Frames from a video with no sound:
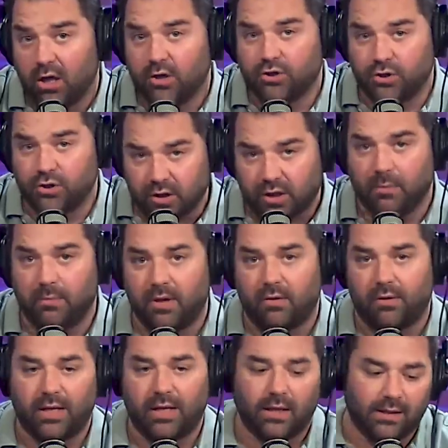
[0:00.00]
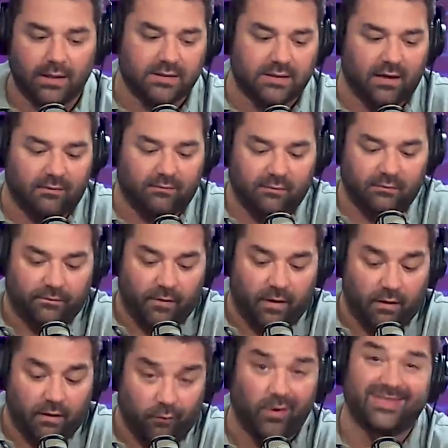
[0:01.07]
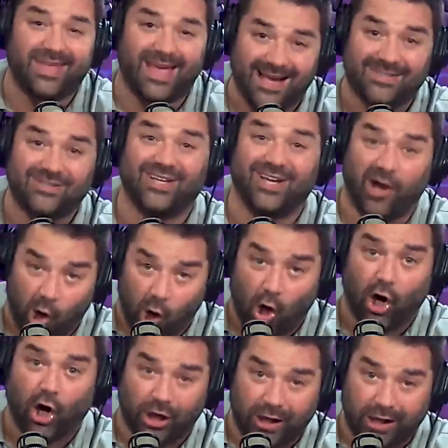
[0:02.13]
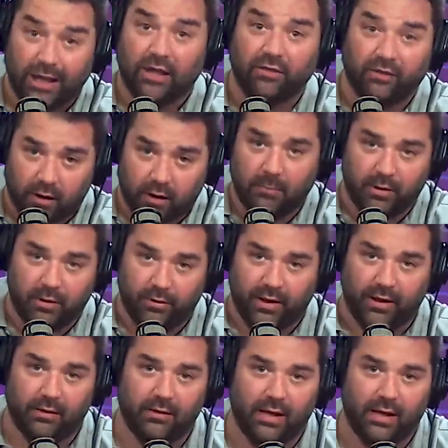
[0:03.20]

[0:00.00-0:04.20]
to the community instead of what they actually are in the community.